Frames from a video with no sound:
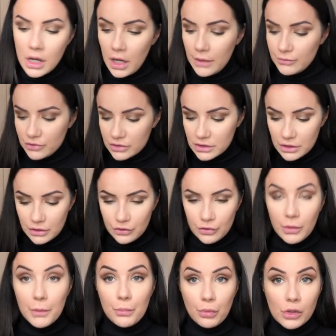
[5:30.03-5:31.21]
I'm just going to do
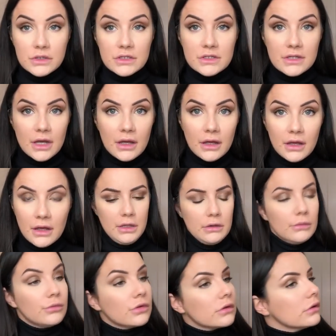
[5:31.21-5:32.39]
my bronzer, and
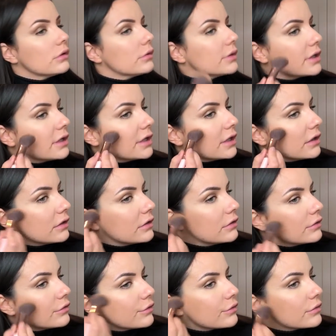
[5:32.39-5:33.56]
I'm just going to quickly kind
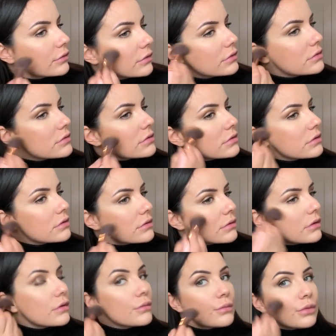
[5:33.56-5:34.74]
of
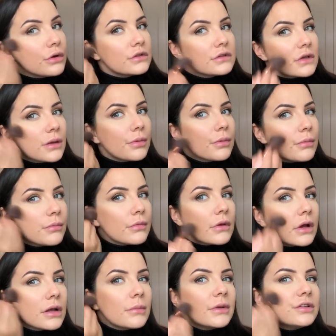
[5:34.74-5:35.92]
bronze up
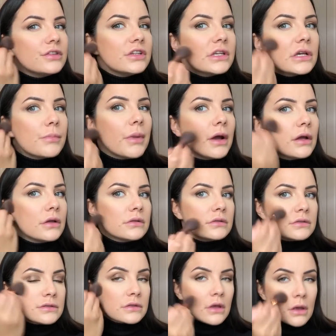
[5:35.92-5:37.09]
kind of my
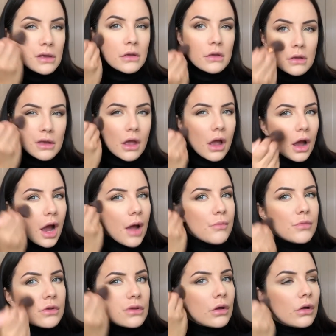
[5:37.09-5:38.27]
cheekbones.
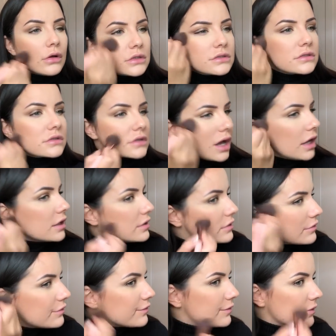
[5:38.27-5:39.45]
I'm not
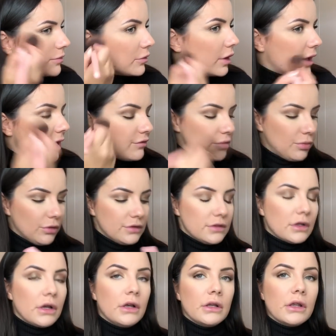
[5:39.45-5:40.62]
a heavy bronzer
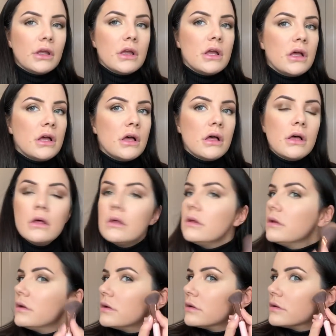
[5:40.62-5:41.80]
kind of
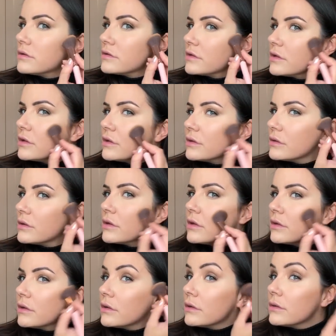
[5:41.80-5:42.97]
girl, so
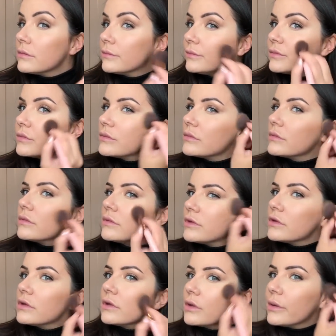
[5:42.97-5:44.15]
I'm
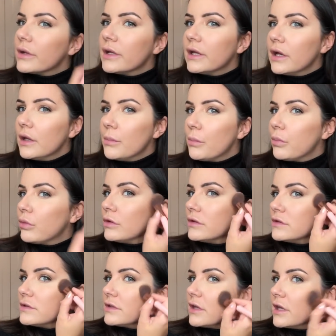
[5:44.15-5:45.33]
just going to quickly kind of
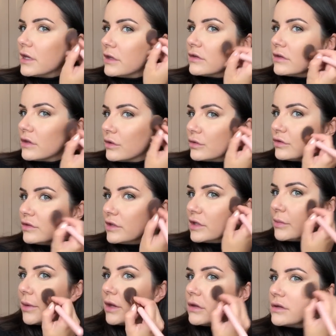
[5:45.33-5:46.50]
bronze into those
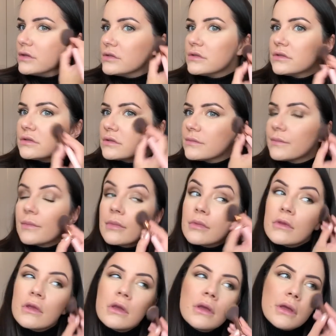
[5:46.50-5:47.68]
cheekbones.
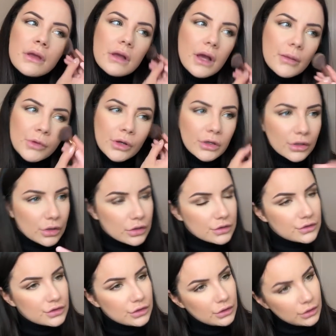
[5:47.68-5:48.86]
I'm not going to
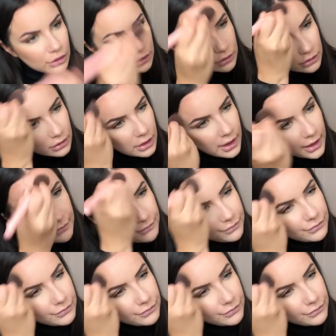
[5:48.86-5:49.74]
contour. I